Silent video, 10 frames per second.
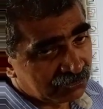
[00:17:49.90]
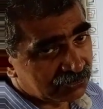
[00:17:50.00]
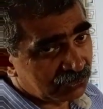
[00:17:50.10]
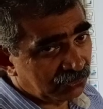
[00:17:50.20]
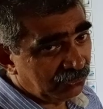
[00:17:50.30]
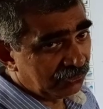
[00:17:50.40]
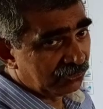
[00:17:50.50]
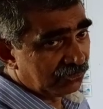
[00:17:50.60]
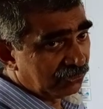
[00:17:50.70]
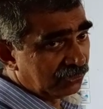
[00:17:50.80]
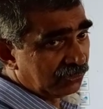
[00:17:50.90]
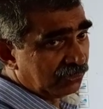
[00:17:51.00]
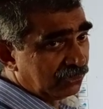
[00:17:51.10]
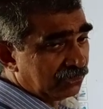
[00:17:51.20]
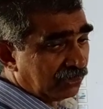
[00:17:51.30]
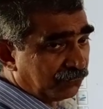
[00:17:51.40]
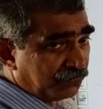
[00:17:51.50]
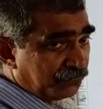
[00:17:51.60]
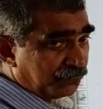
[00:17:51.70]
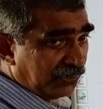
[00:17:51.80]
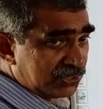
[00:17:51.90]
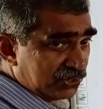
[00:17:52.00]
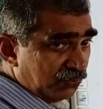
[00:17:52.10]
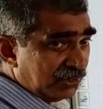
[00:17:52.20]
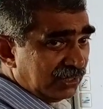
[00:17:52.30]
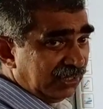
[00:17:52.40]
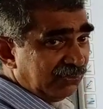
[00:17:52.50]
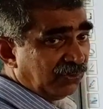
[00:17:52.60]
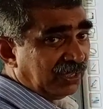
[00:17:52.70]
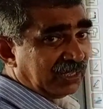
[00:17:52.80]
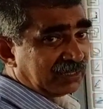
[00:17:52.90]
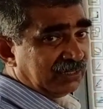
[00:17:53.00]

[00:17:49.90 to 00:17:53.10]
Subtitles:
So, the First World War,